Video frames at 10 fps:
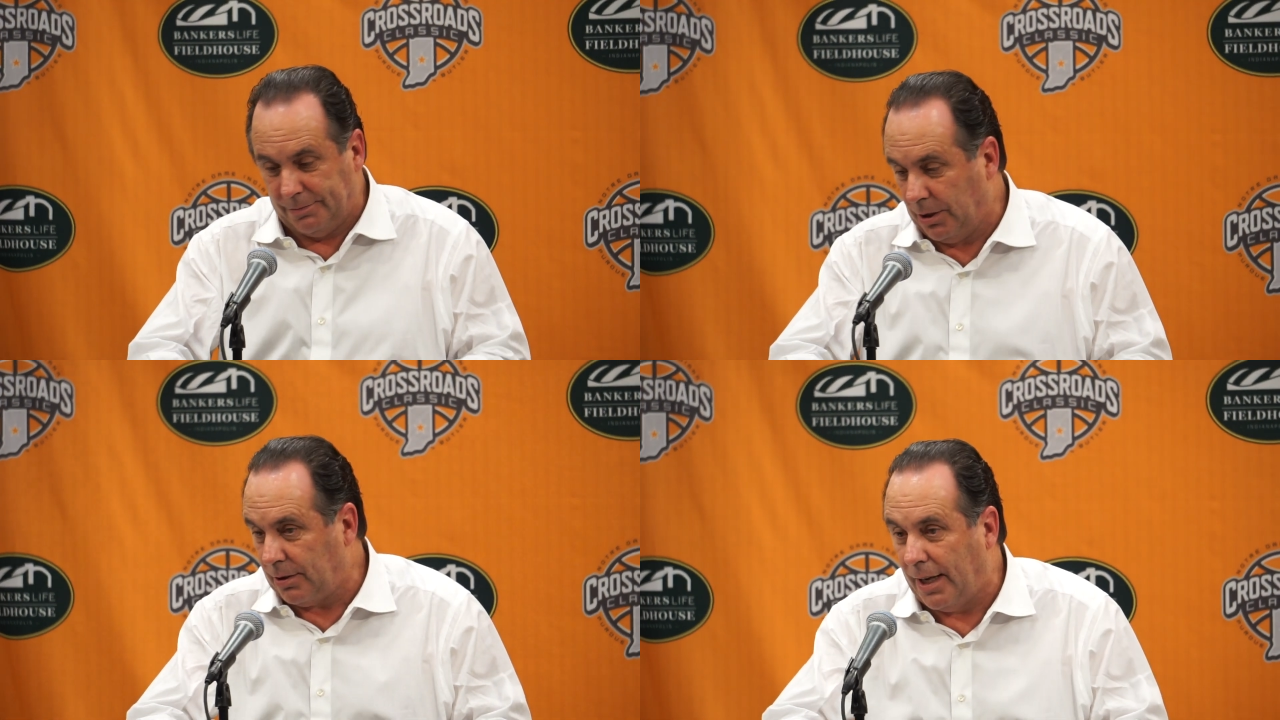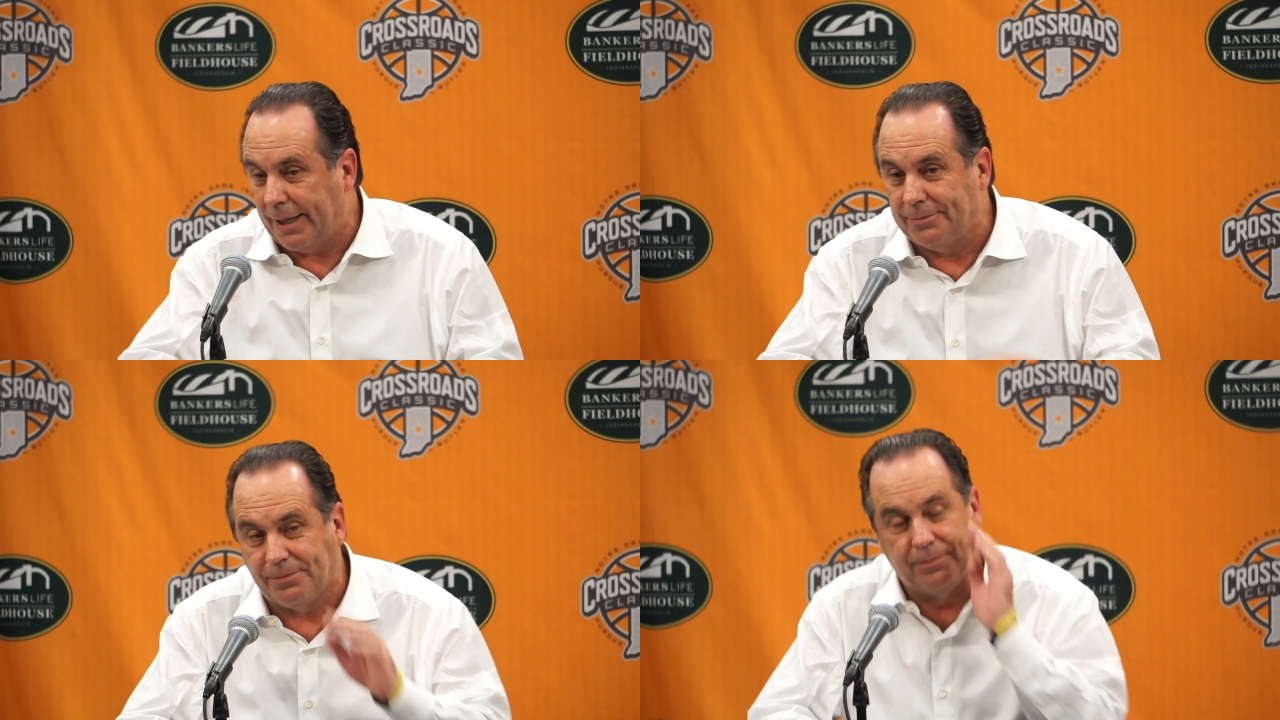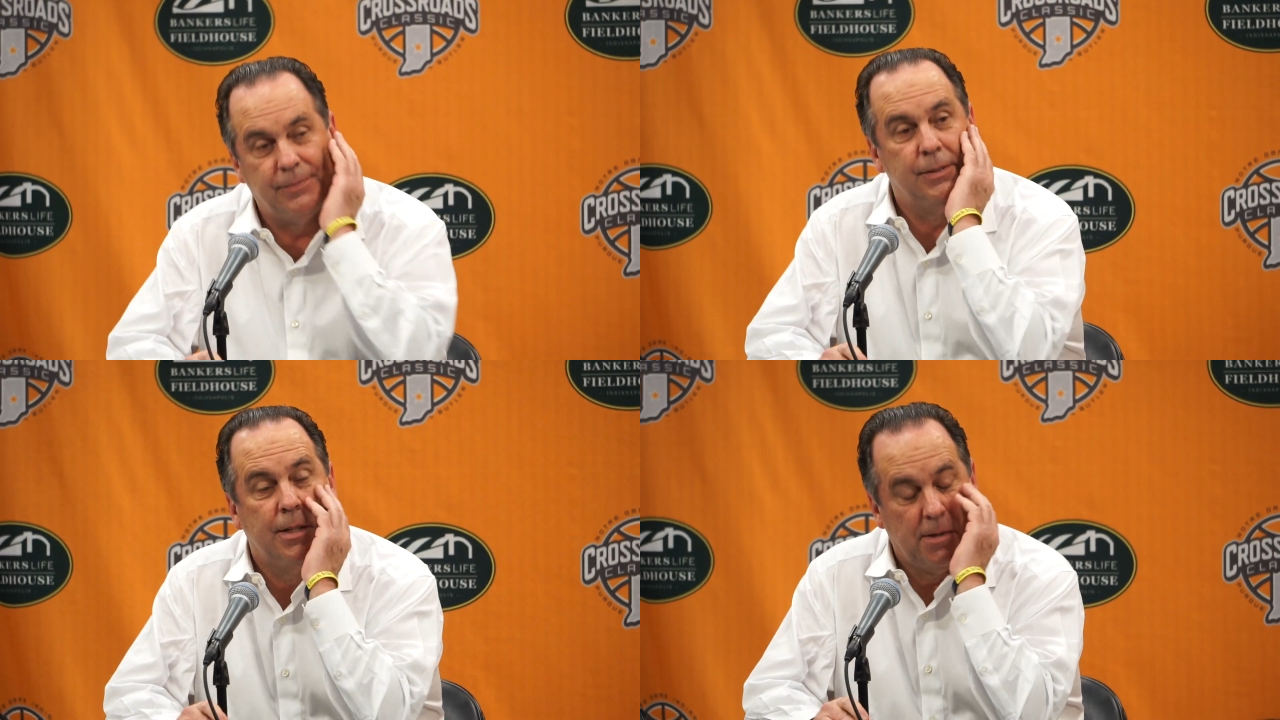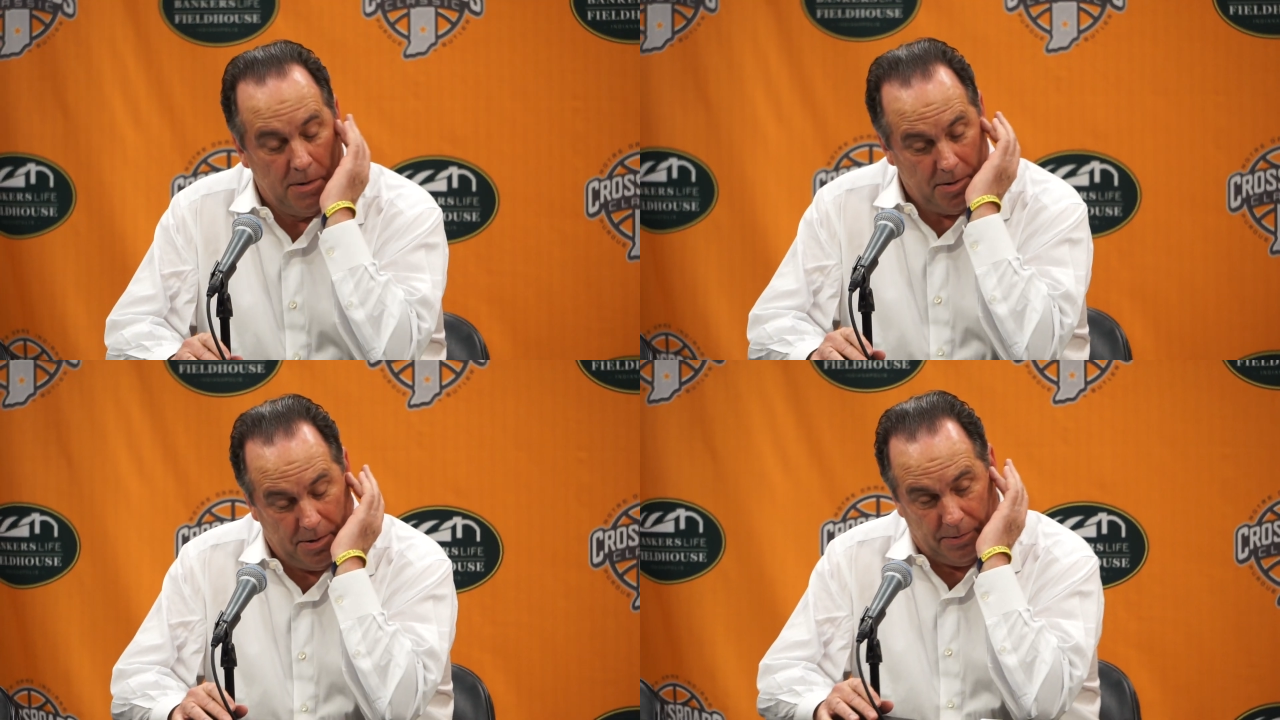looked like
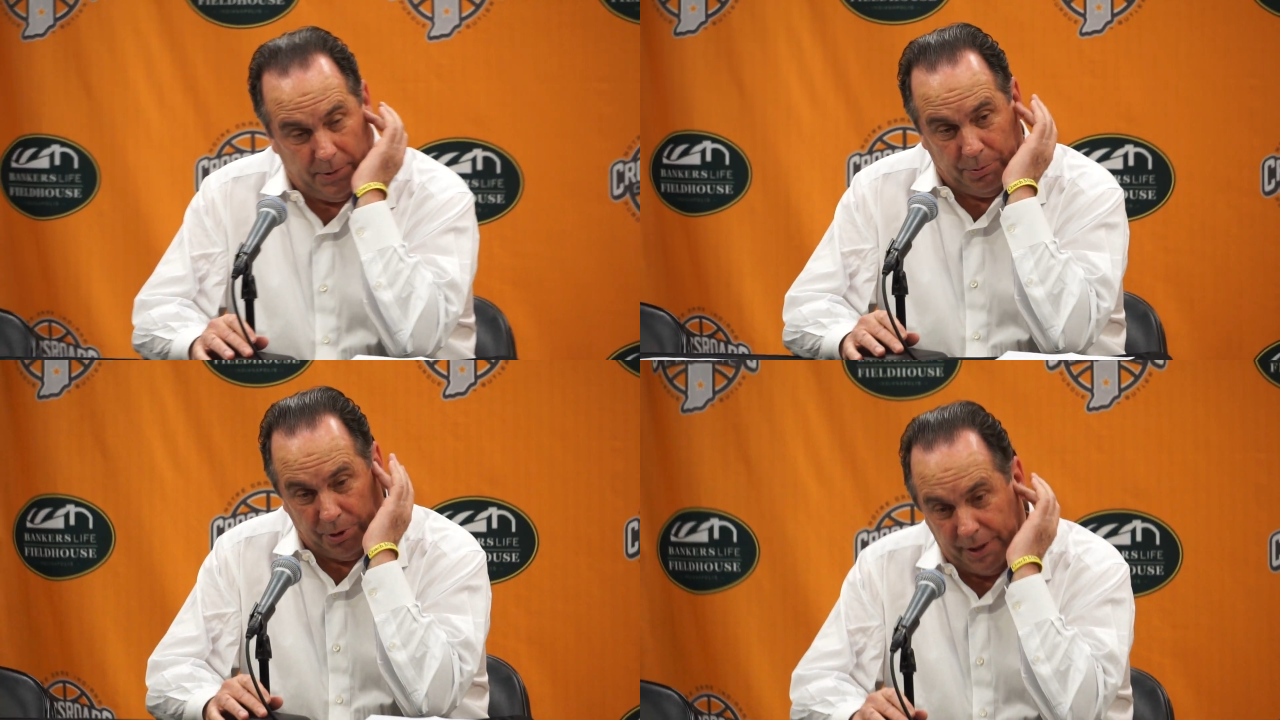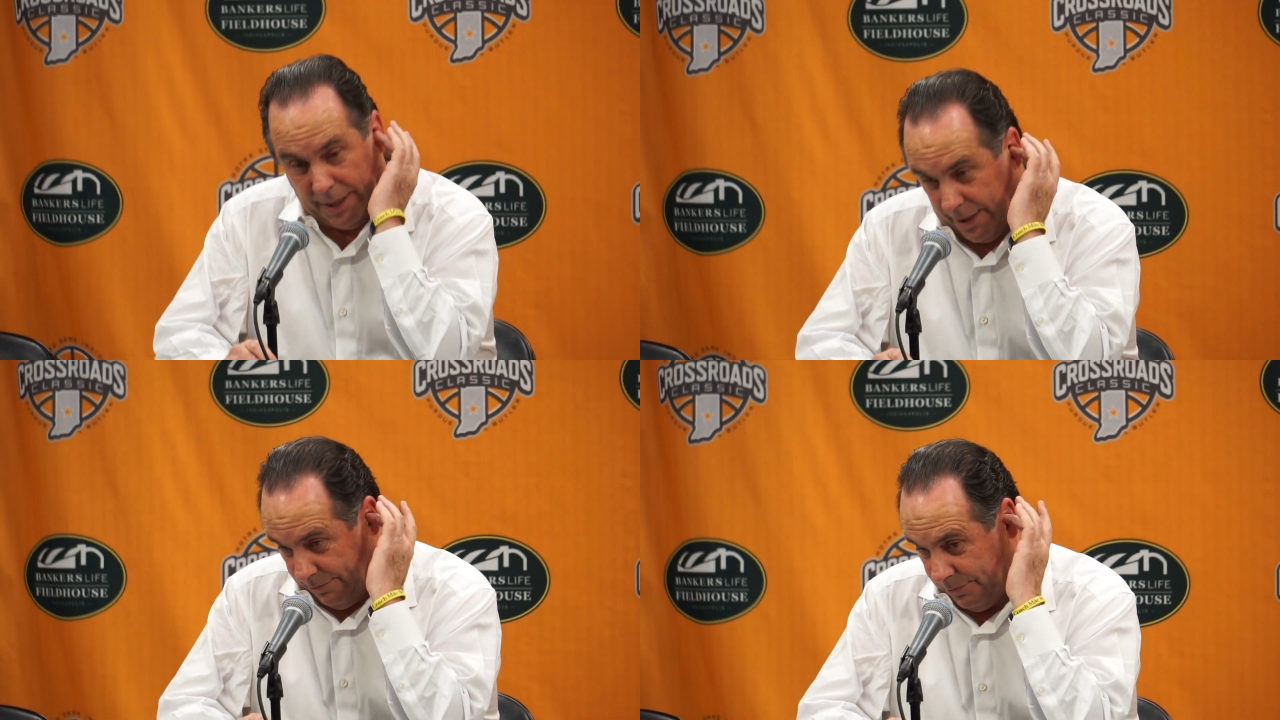you were going to get